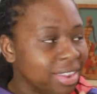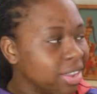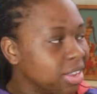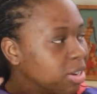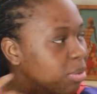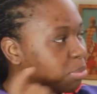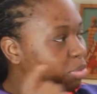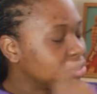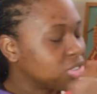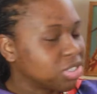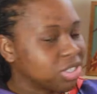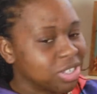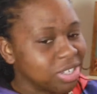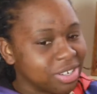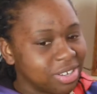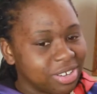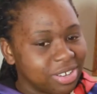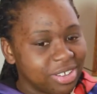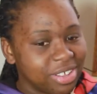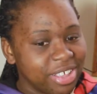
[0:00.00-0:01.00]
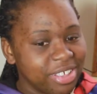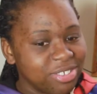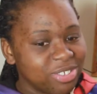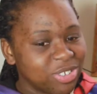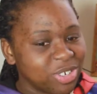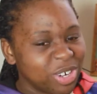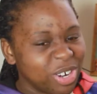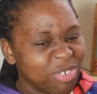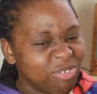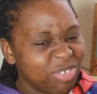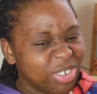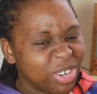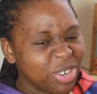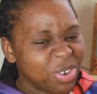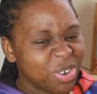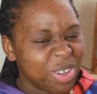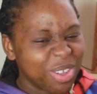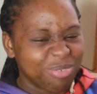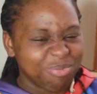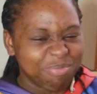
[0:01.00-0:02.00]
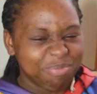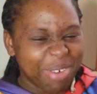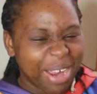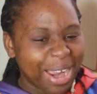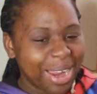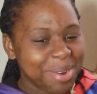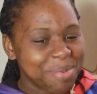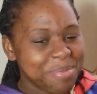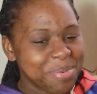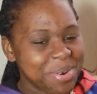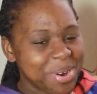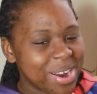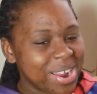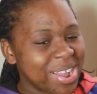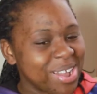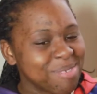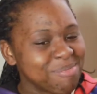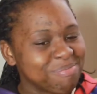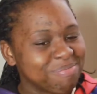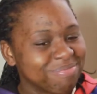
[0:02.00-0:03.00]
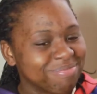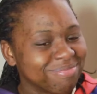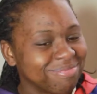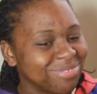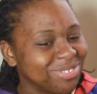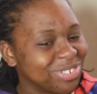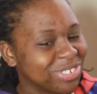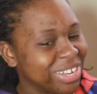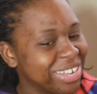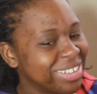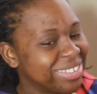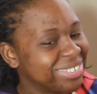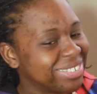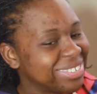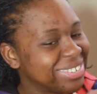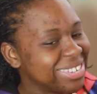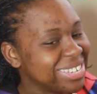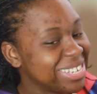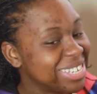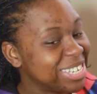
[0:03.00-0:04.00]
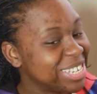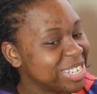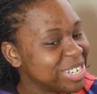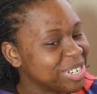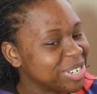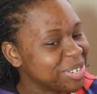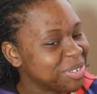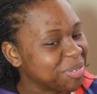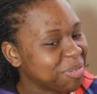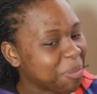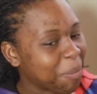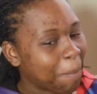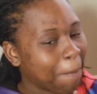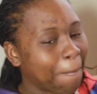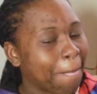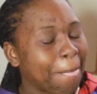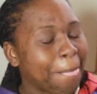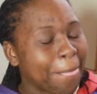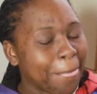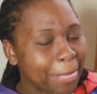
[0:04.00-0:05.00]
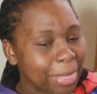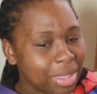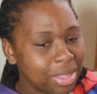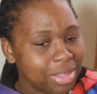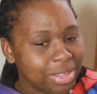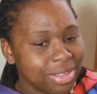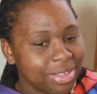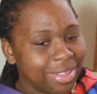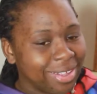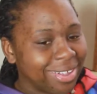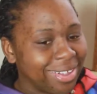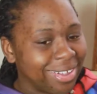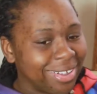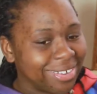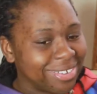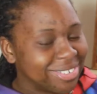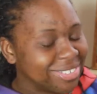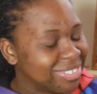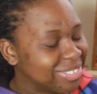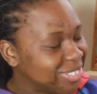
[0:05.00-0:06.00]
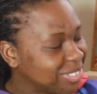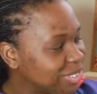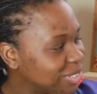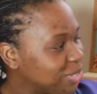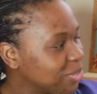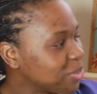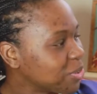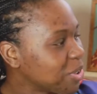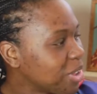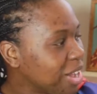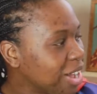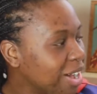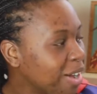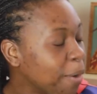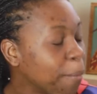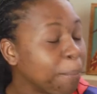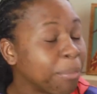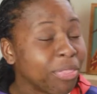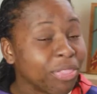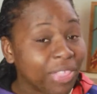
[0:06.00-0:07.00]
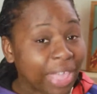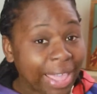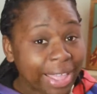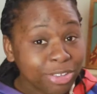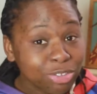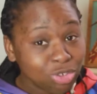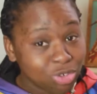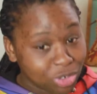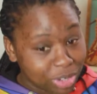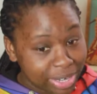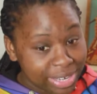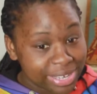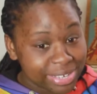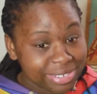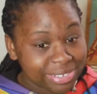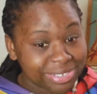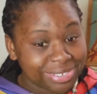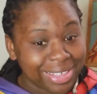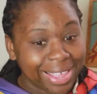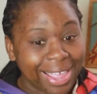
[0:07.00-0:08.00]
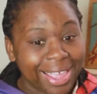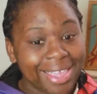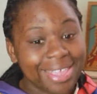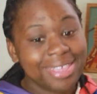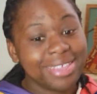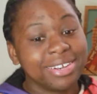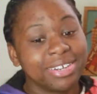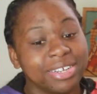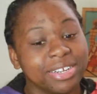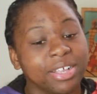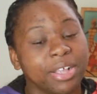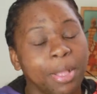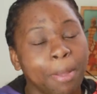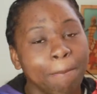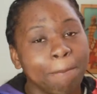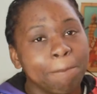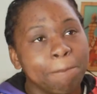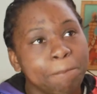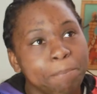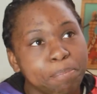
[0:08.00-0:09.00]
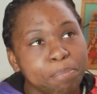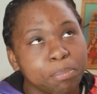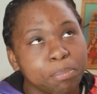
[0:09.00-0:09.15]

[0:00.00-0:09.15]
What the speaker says: and insert a video of my prom dress here. So that dress, I ended up